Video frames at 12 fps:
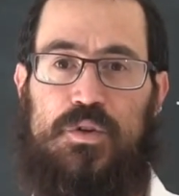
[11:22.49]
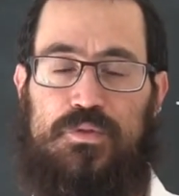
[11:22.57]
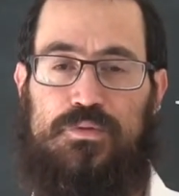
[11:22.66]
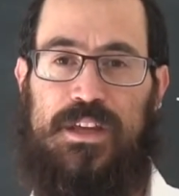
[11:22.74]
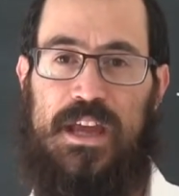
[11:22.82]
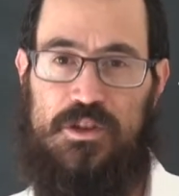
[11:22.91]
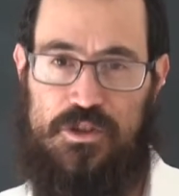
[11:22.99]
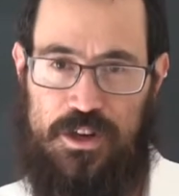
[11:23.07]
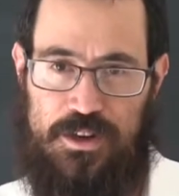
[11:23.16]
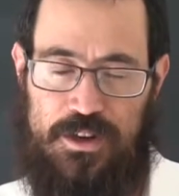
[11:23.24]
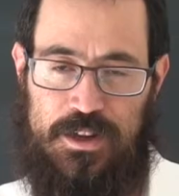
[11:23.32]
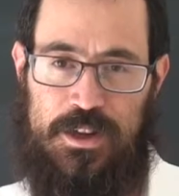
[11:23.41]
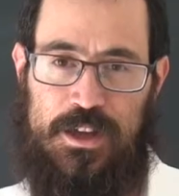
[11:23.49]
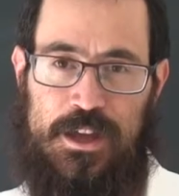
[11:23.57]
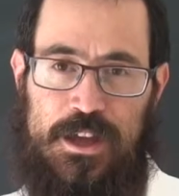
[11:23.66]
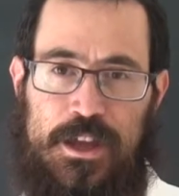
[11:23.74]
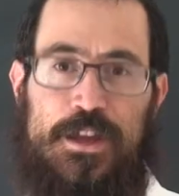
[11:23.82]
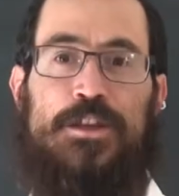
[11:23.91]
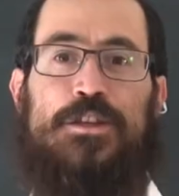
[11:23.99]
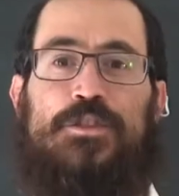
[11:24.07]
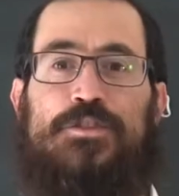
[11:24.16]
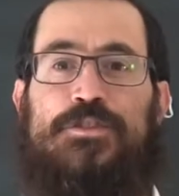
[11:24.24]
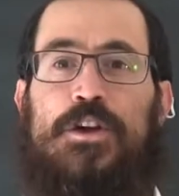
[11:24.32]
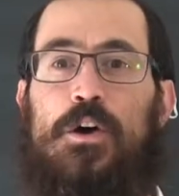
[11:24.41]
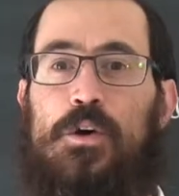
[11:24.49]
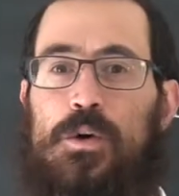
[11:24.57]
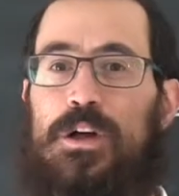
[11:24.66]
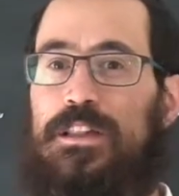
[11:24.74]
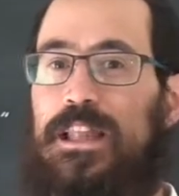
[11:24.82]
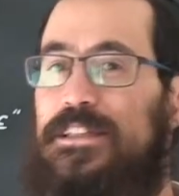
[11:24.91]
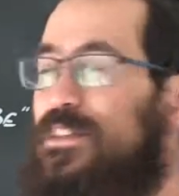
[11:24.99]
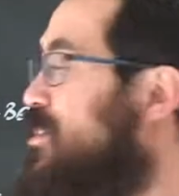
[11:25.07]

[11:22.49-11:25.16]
creation. So let's